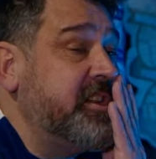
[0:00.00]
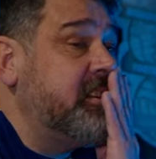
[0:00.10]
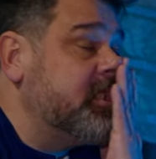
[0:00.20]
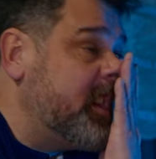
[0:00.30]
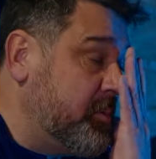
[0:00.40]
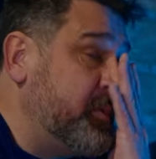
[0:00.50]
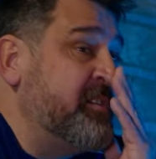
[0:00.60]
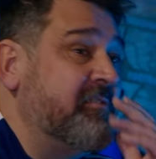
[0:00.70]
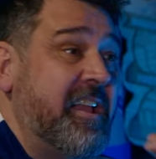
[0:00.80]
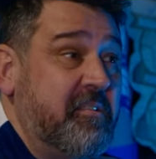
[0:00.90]
you could see the
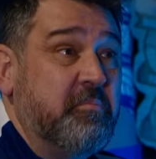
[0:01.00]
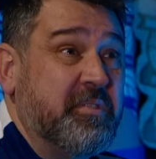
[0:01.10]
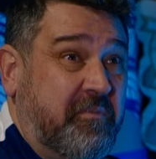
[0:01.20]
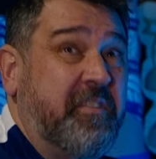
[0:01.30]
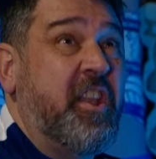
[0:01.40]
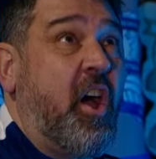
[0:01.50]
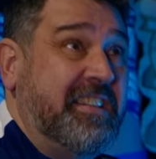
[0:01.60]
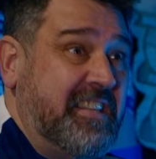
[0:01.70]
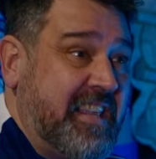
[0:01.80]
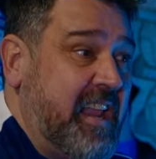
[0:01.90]
work rate was for
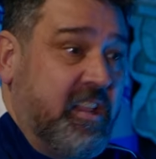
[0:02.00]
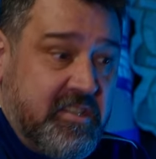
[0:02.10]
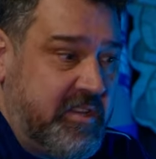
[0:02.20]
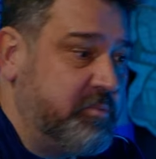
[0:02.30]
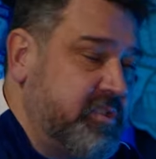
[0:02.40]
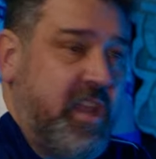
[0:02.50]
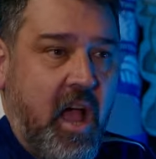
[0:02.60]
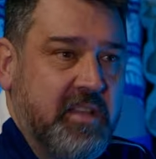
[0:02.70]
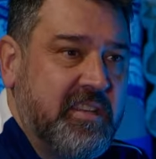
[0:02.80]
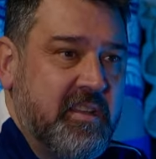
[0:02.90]
90 seconds. He was
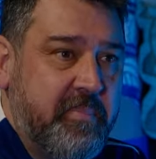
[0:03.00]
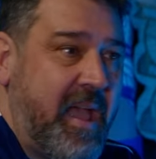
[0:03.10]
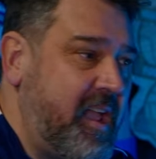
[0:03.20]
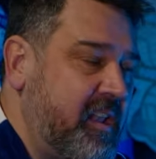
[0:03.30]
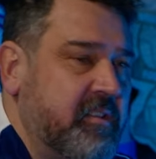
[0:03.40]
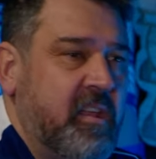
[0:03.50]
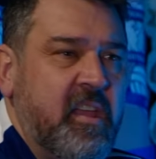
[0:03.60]
darting about, and